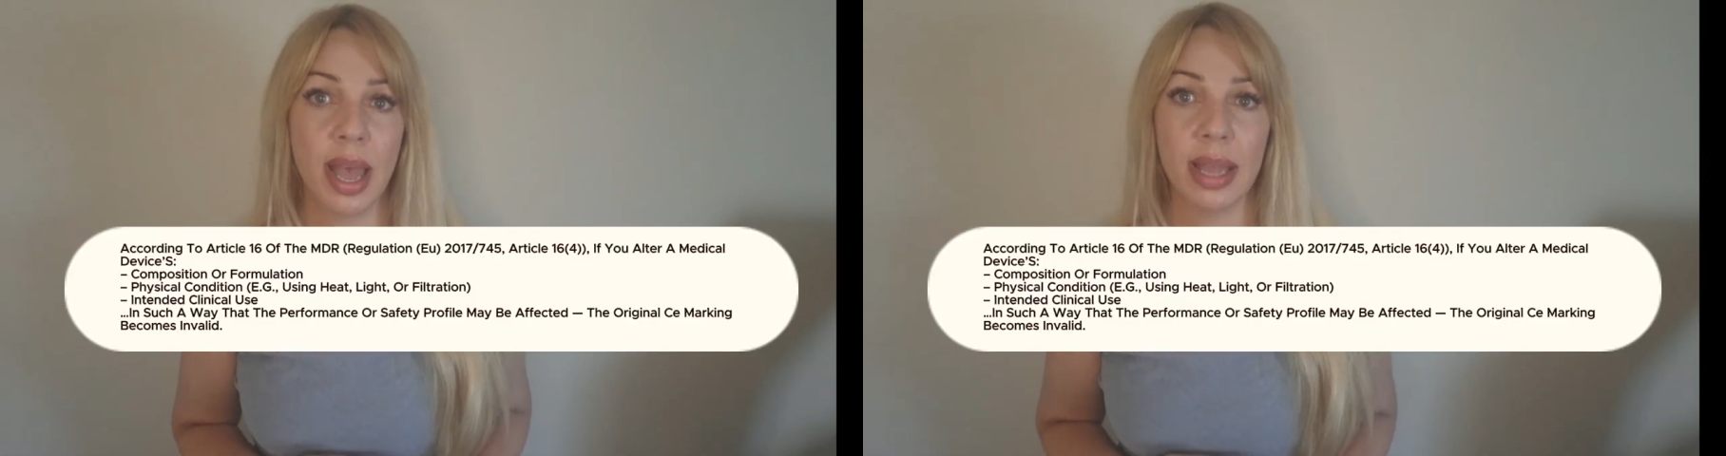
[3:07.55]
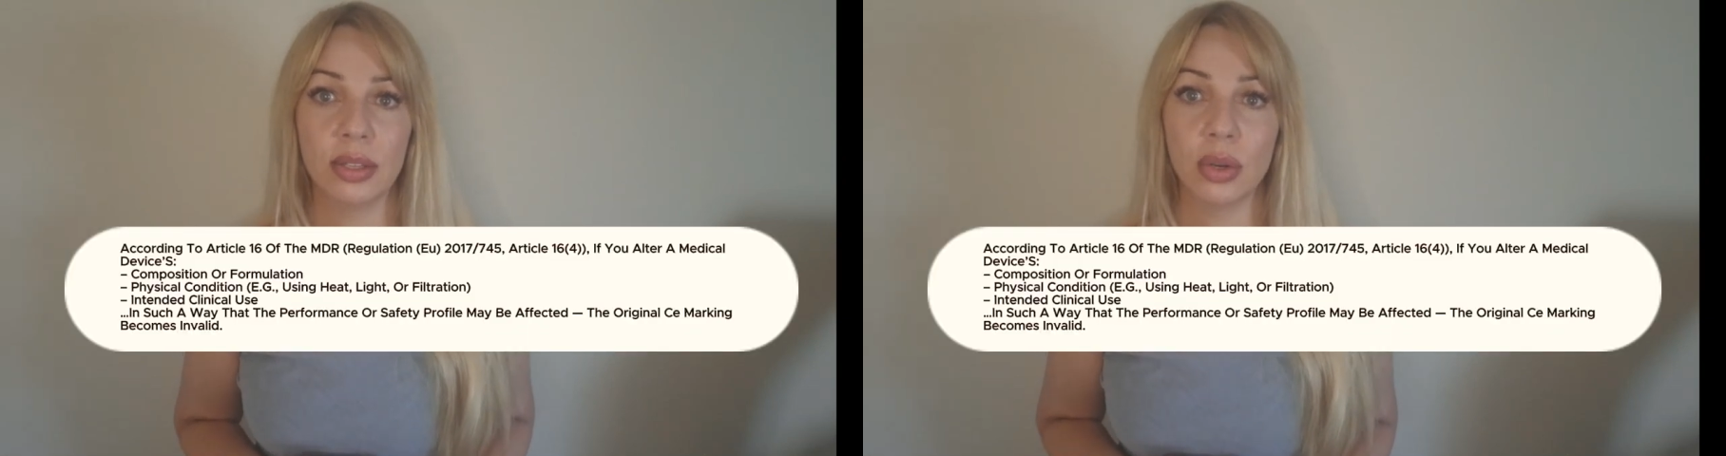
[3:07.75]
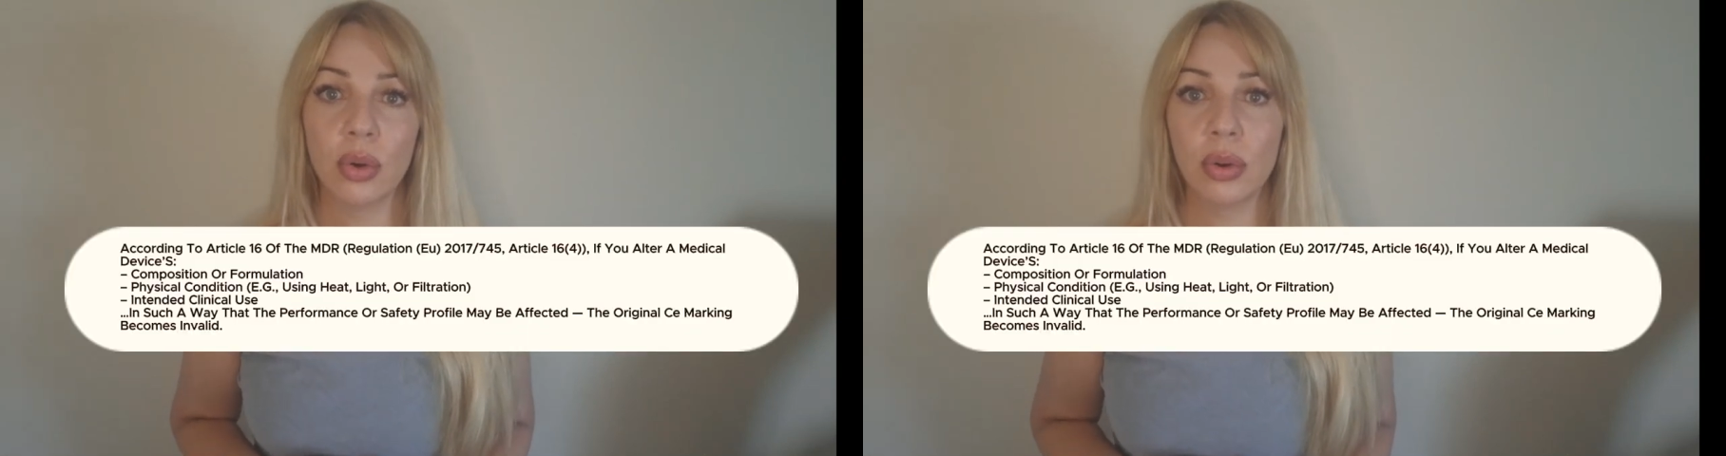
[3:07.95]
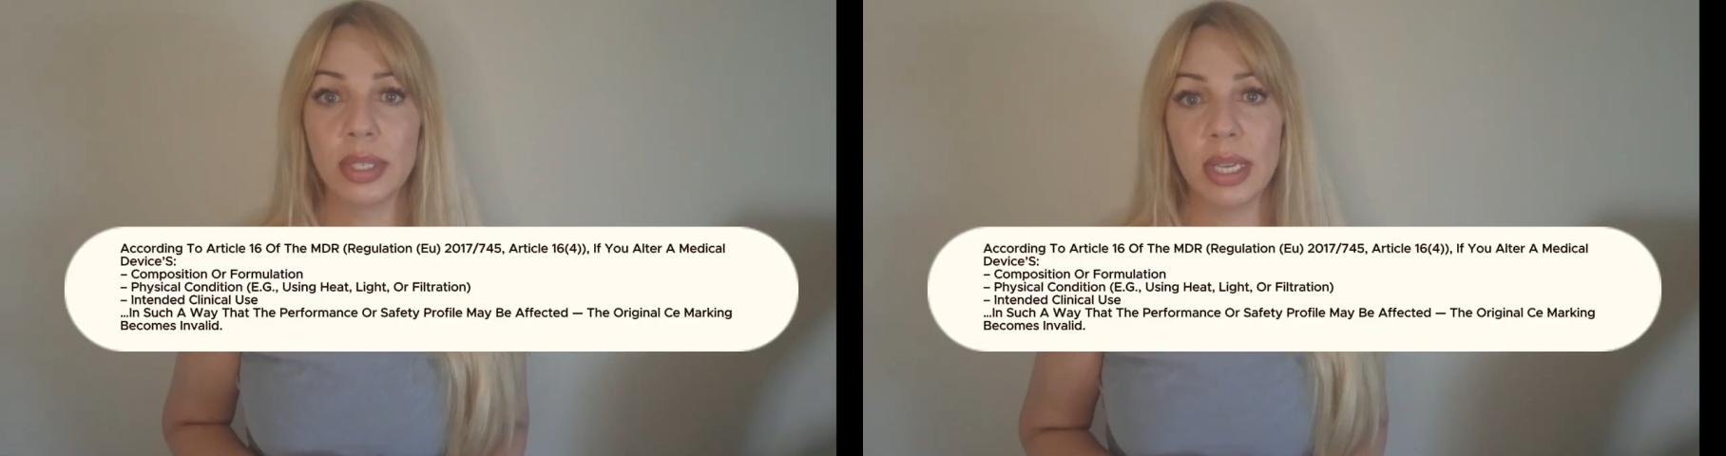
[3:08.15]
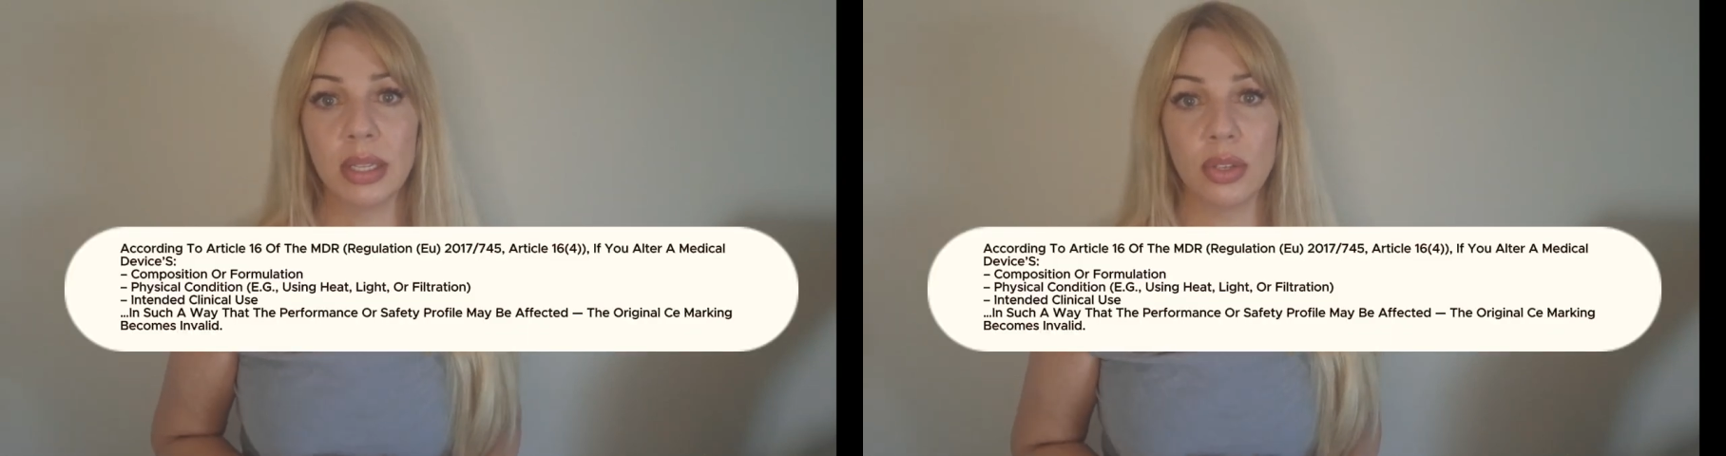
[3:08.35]
And
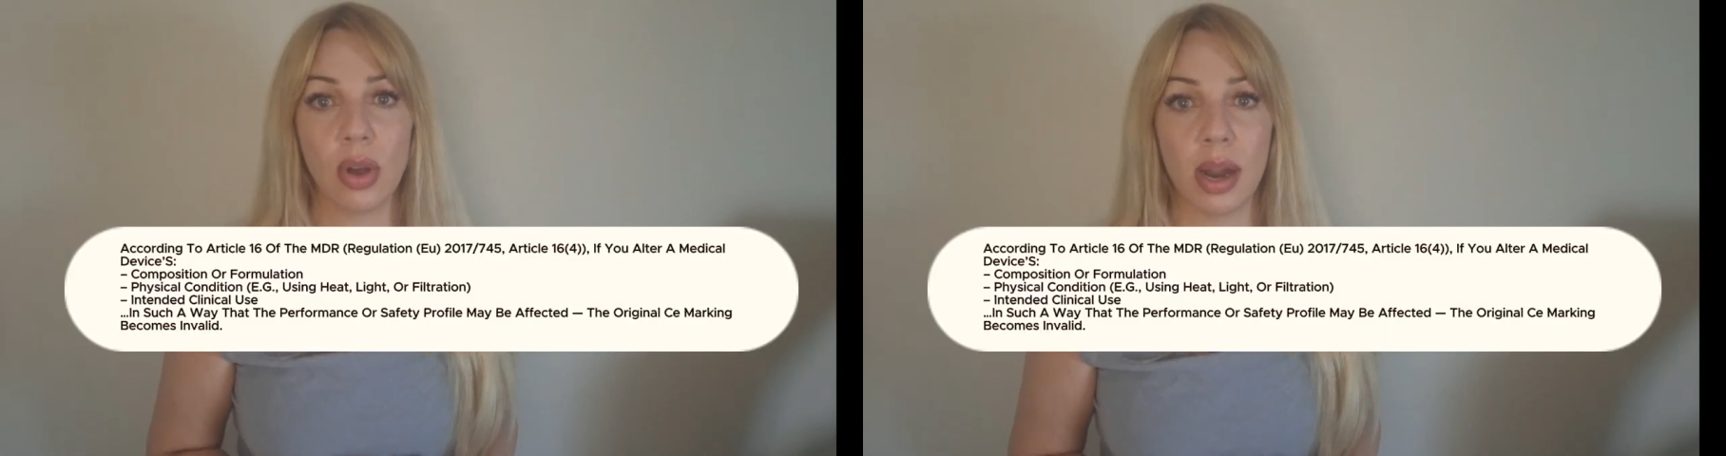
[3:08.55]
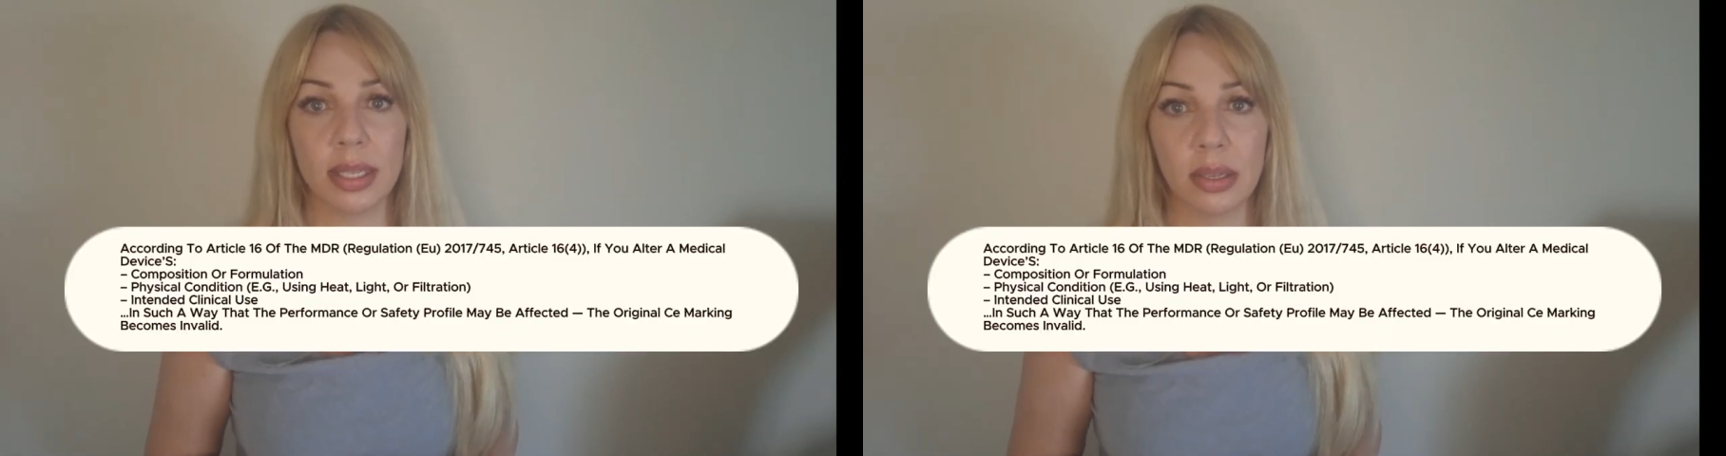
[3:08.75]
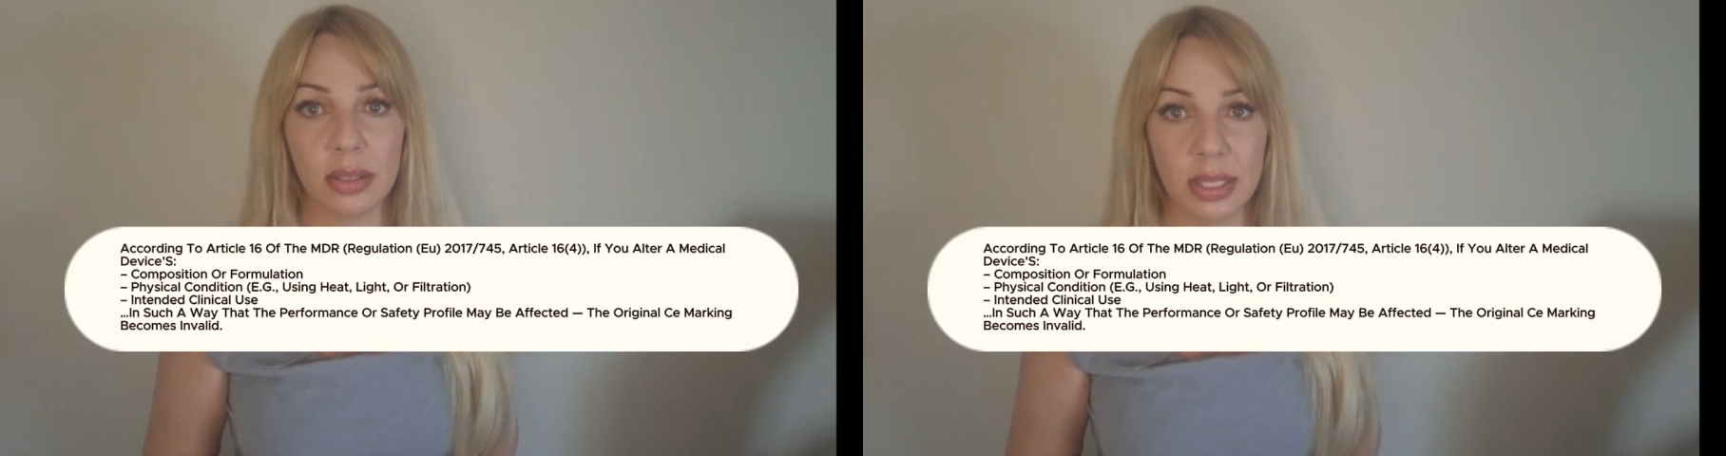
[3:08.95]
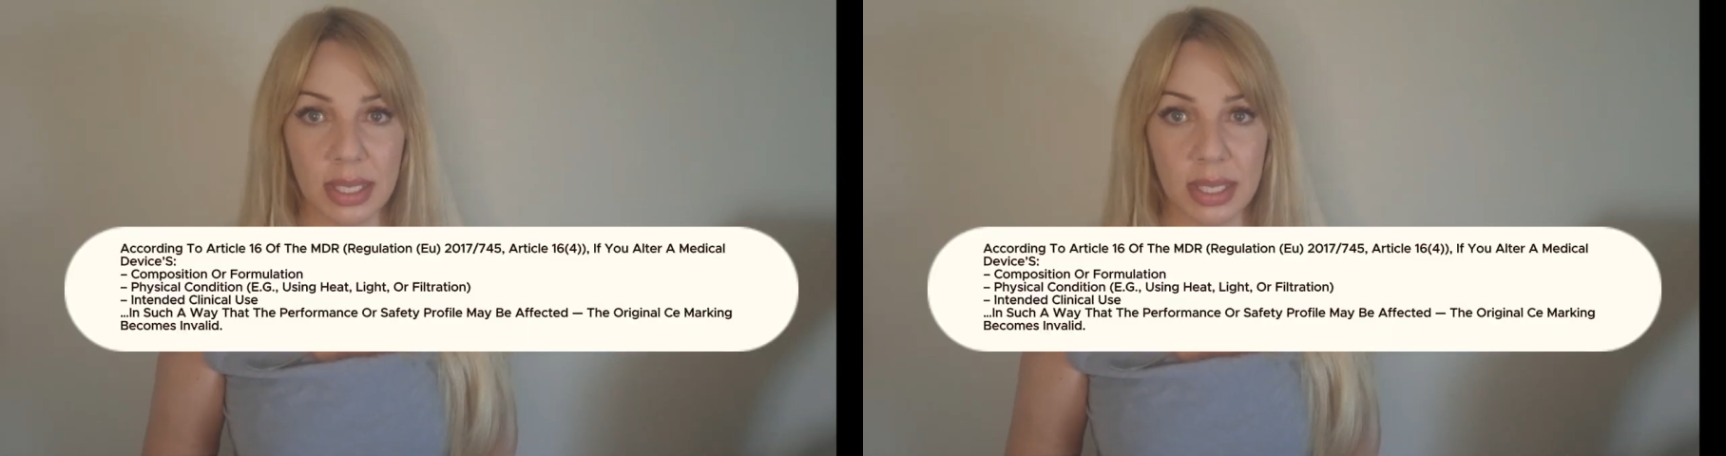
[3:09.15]
according to Article